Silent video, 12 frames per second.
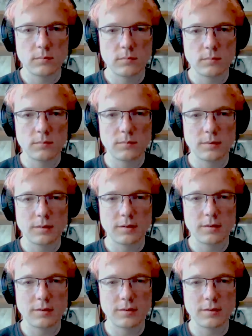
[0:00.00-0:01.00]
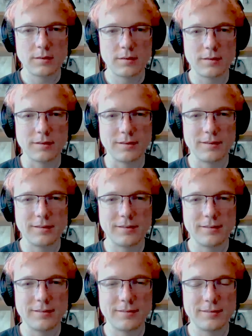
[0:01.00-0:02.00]

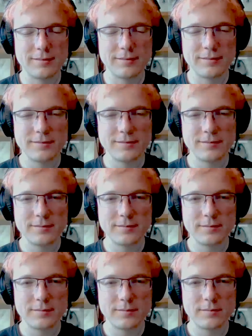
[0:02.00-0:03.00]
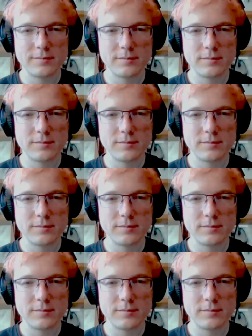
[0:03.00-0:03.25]
(silent)